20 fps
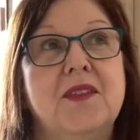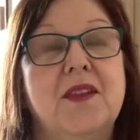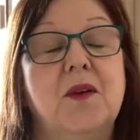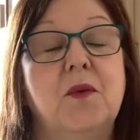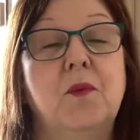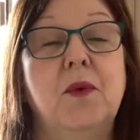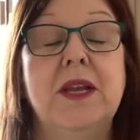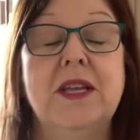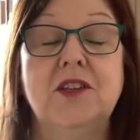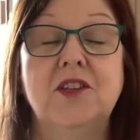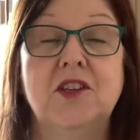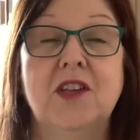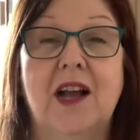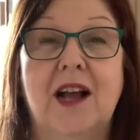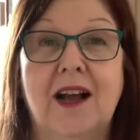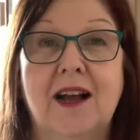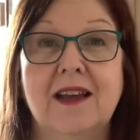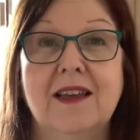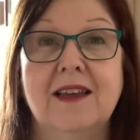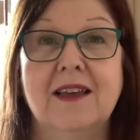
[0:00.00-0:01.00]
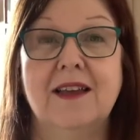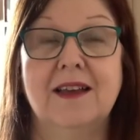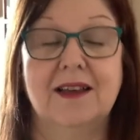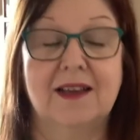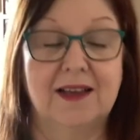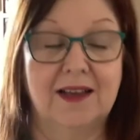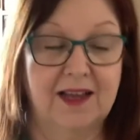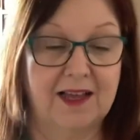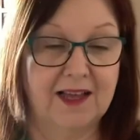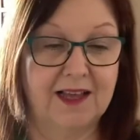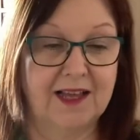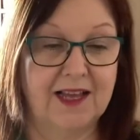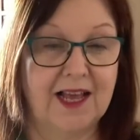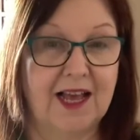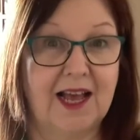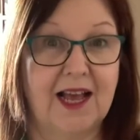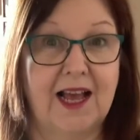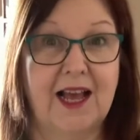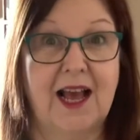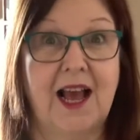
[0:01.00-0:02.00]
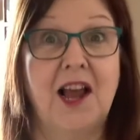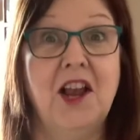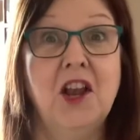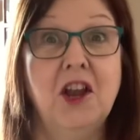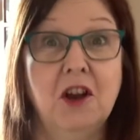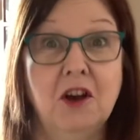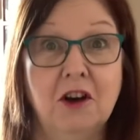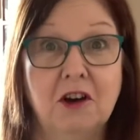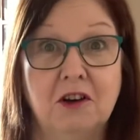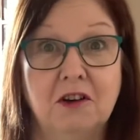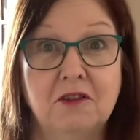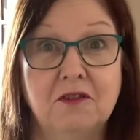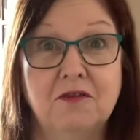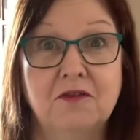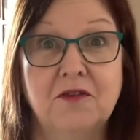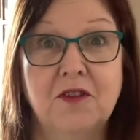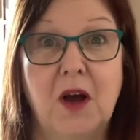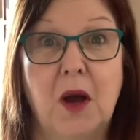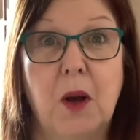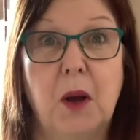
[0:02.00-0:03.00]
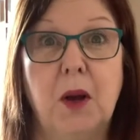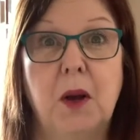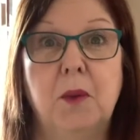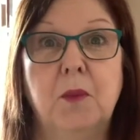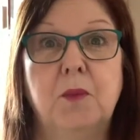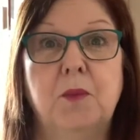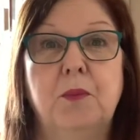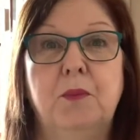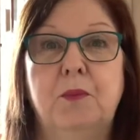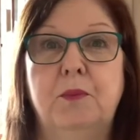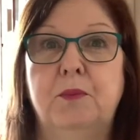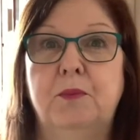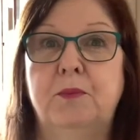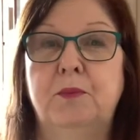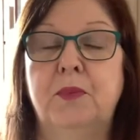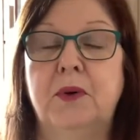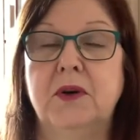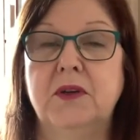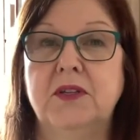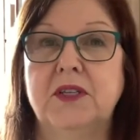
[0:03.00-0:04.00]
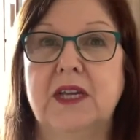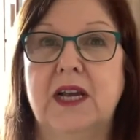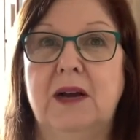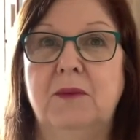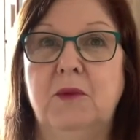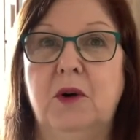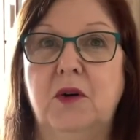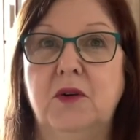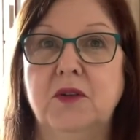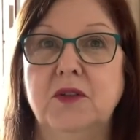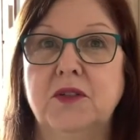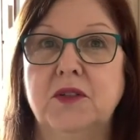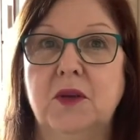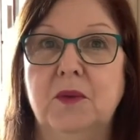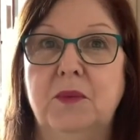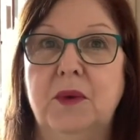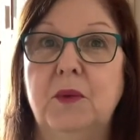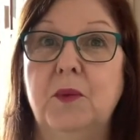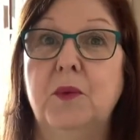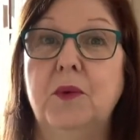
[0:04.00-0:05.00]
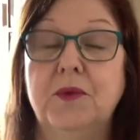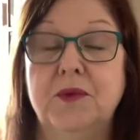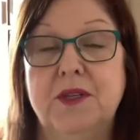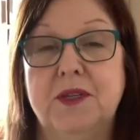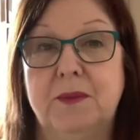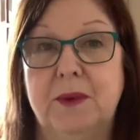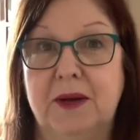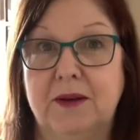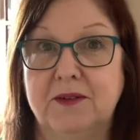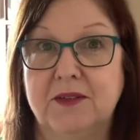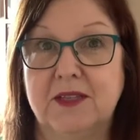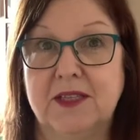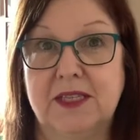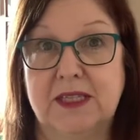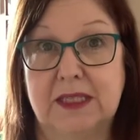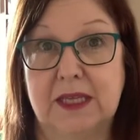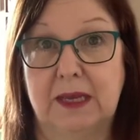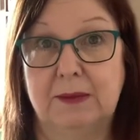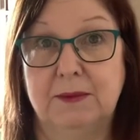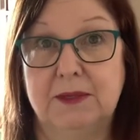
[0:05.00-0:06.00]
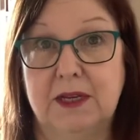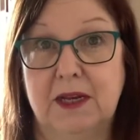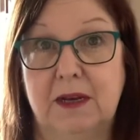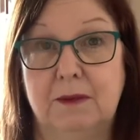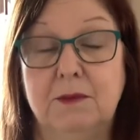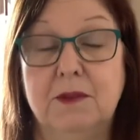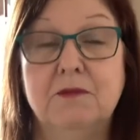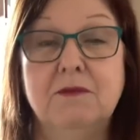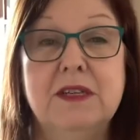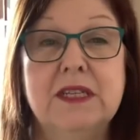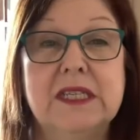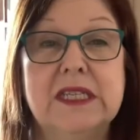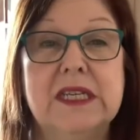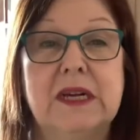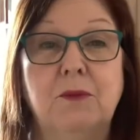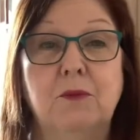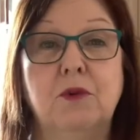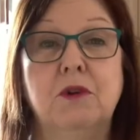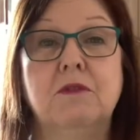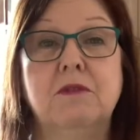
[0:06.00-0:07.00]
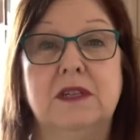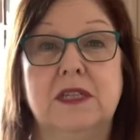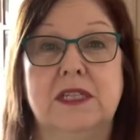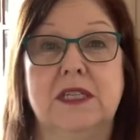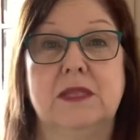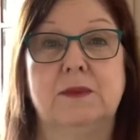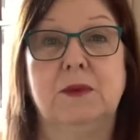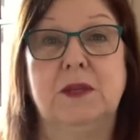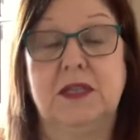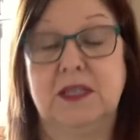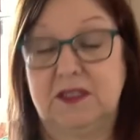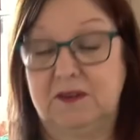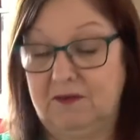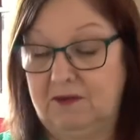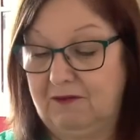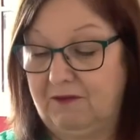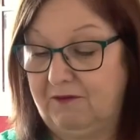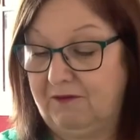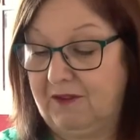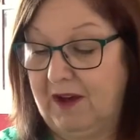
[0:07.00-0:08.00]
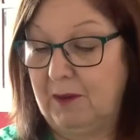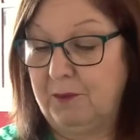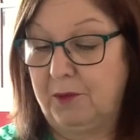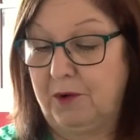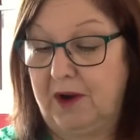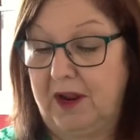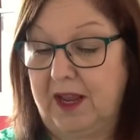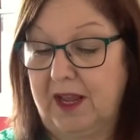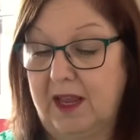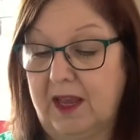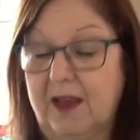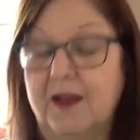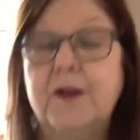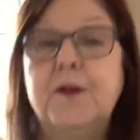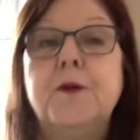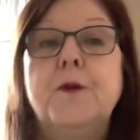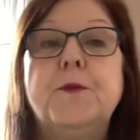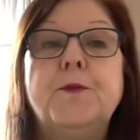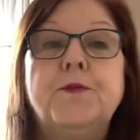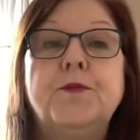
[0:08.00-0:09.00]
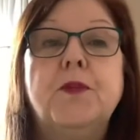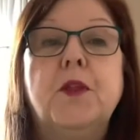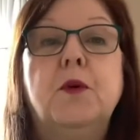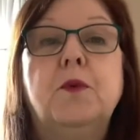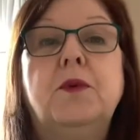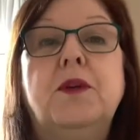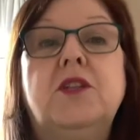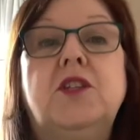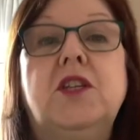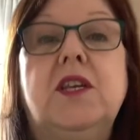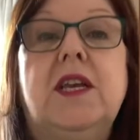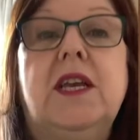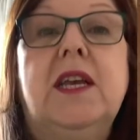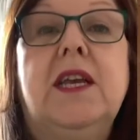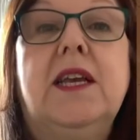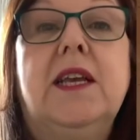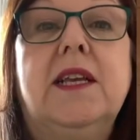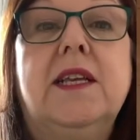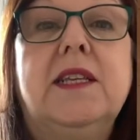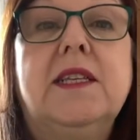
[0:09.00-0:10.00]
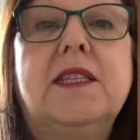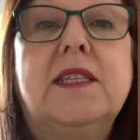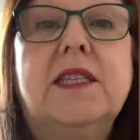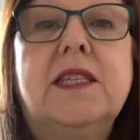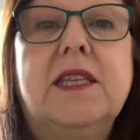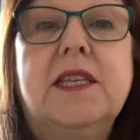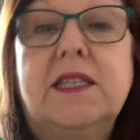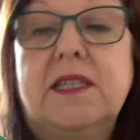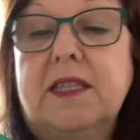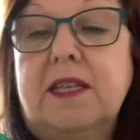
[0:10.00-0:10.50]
Which I love, but I'm also a bit worried about at the same time. The reason I'm worried is because of the fabric, which is this